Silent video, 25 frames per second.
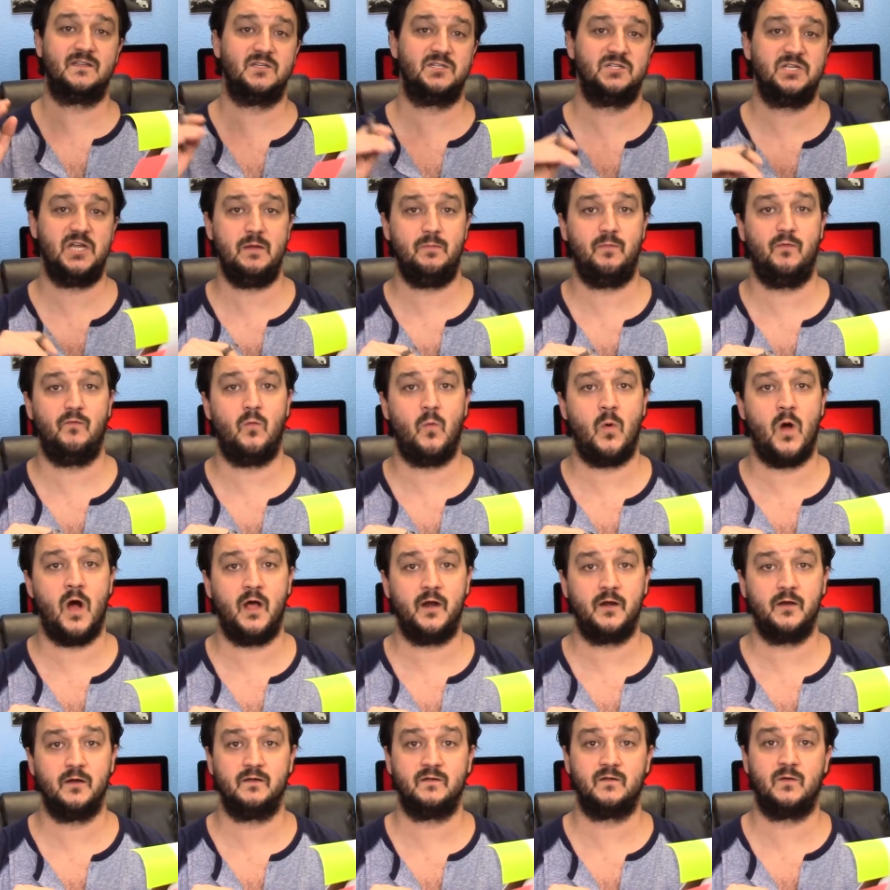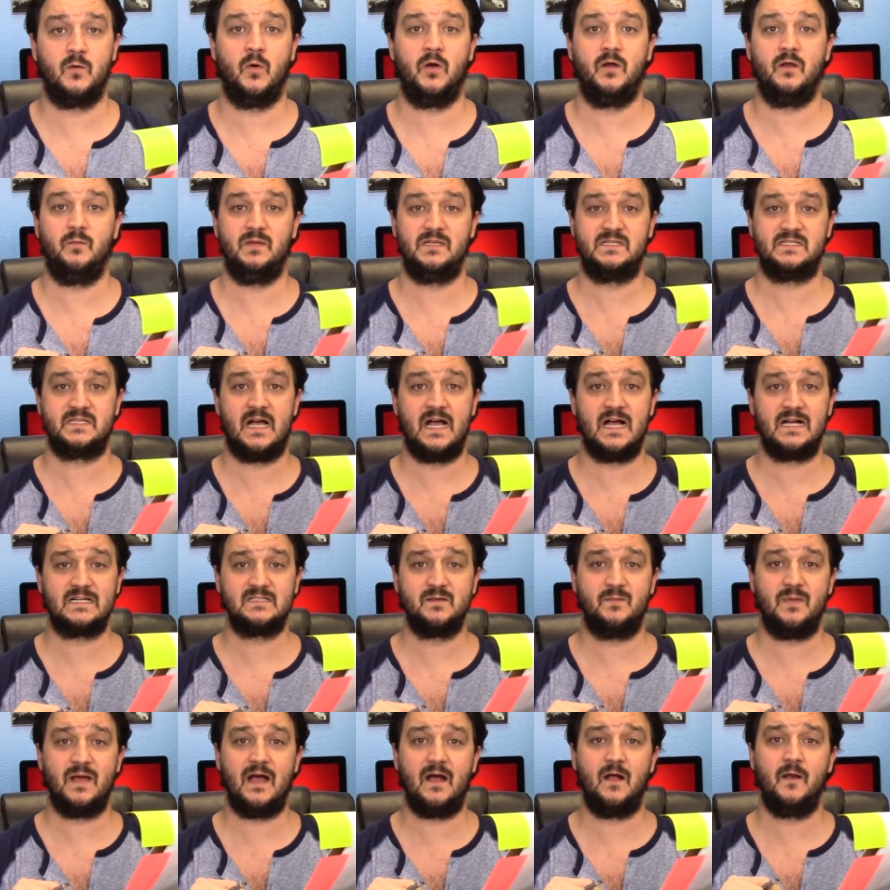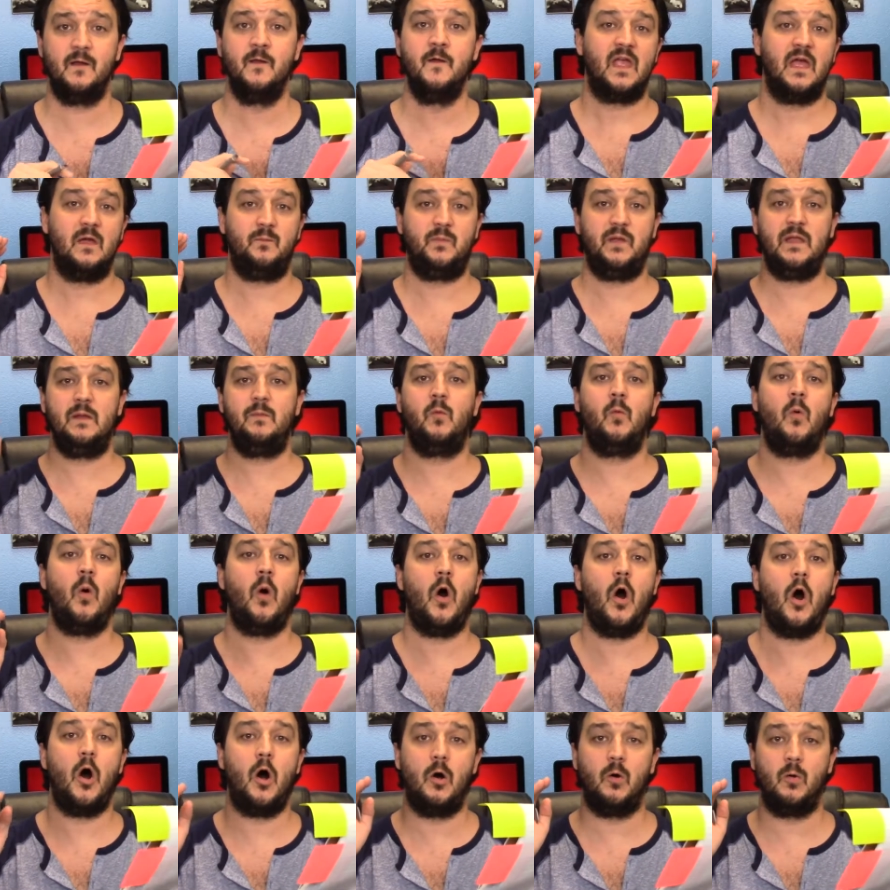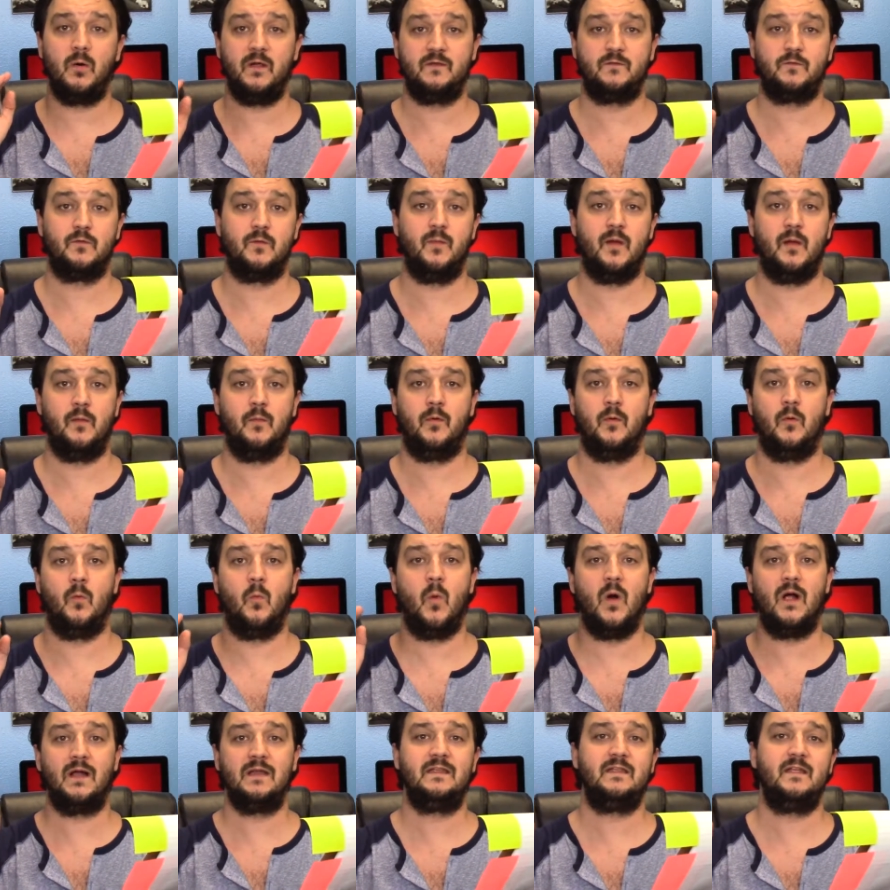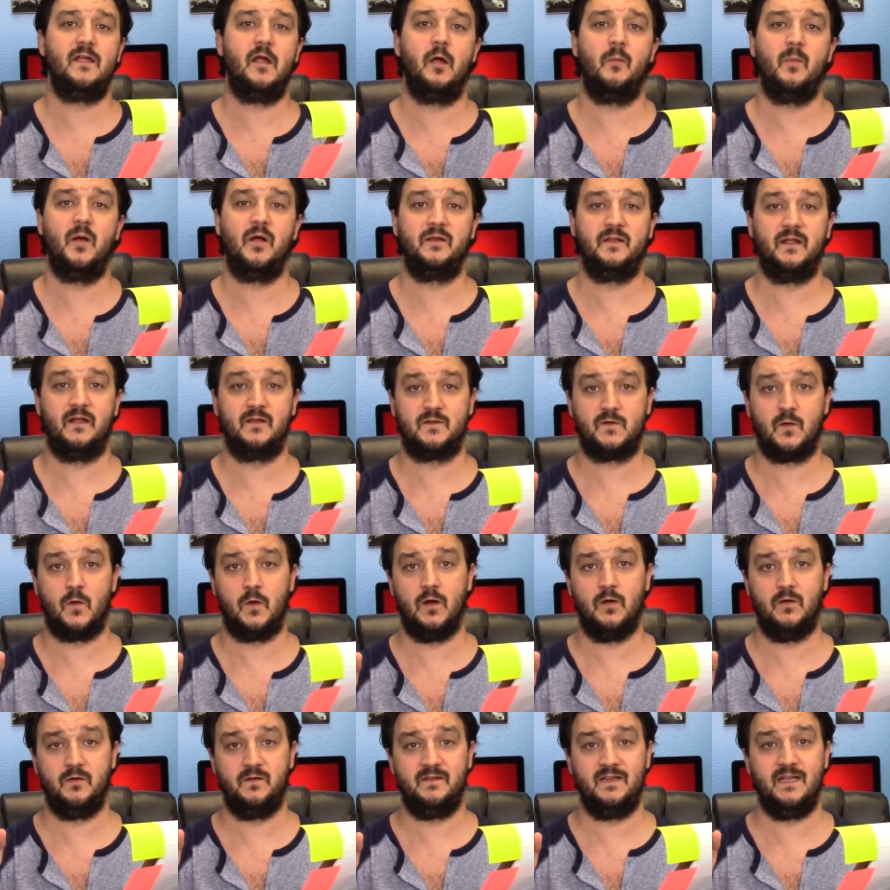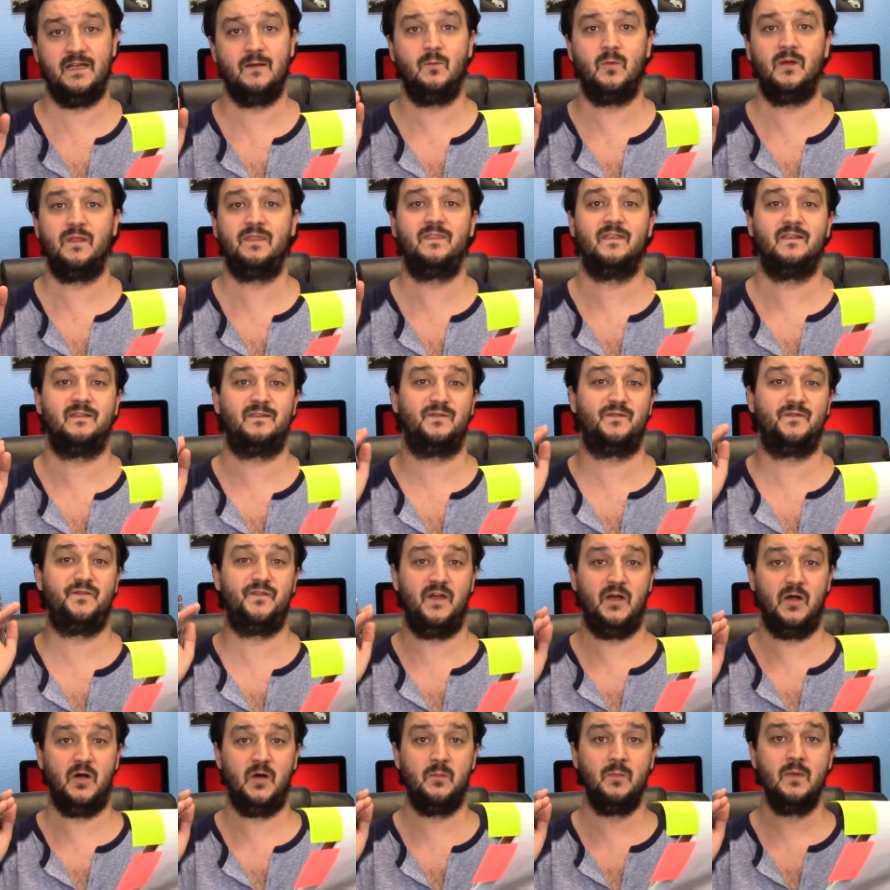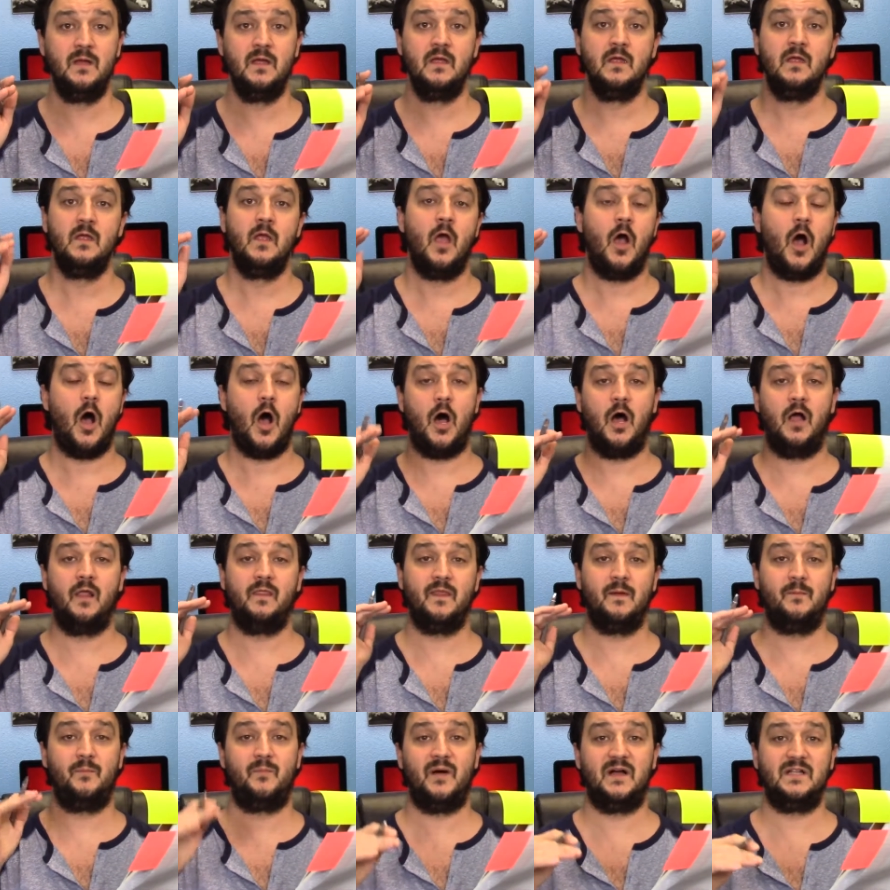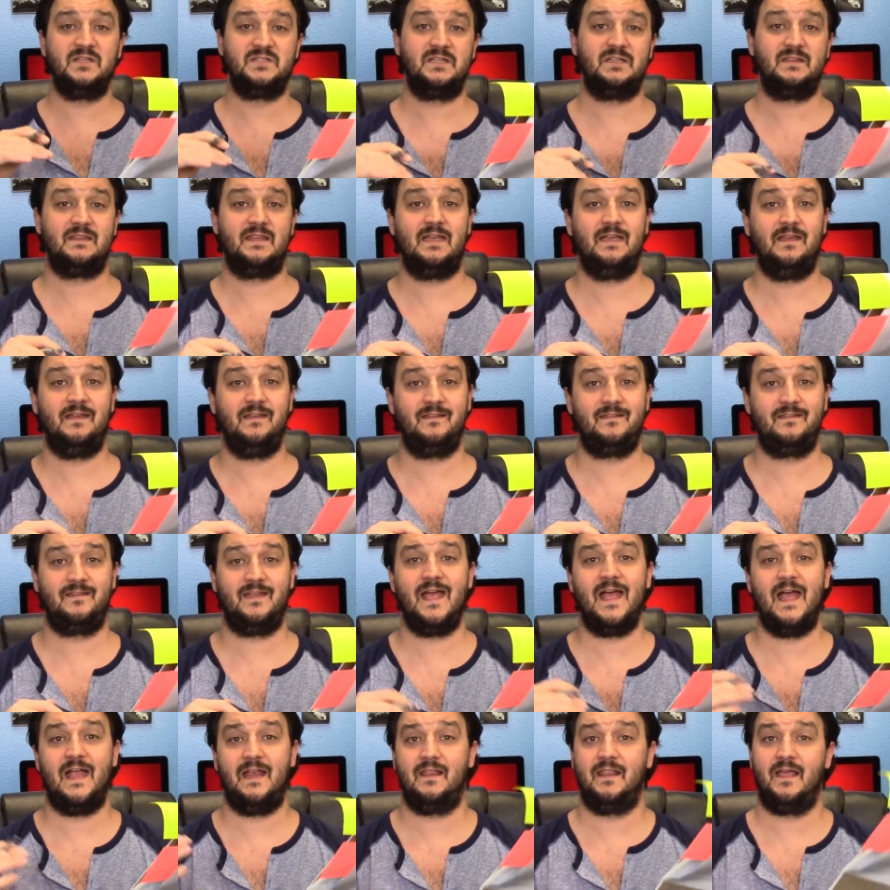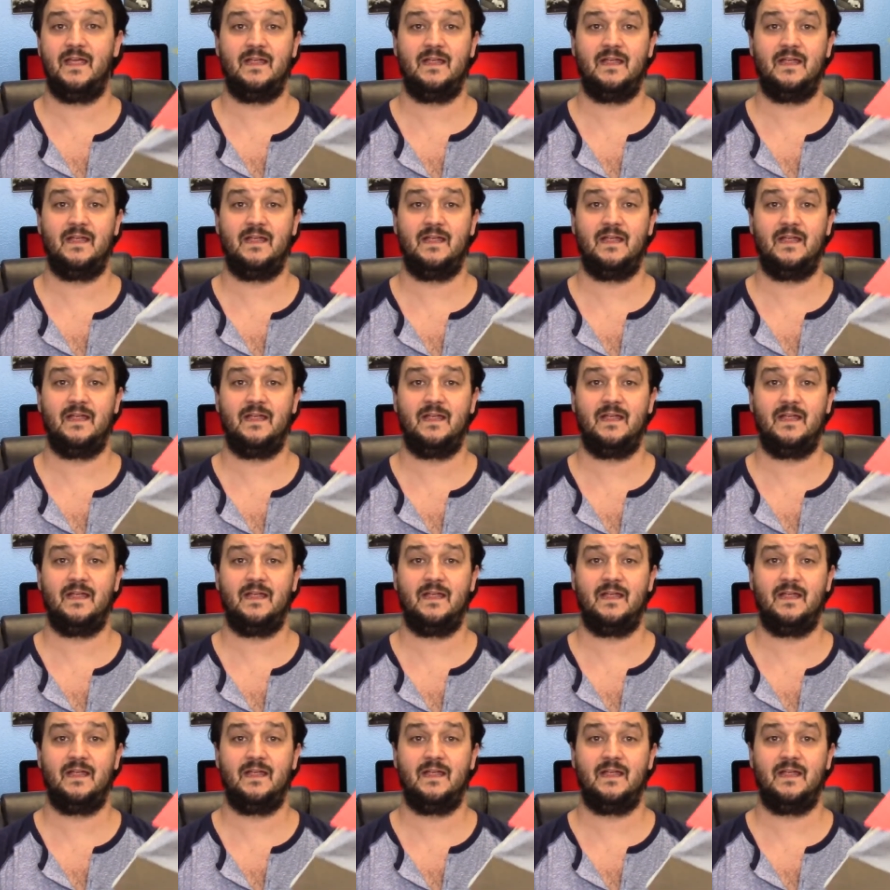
The Shape of Water is going to be talked about and people will always remember what Guillermo del Toro did with with this film on the budget that he set.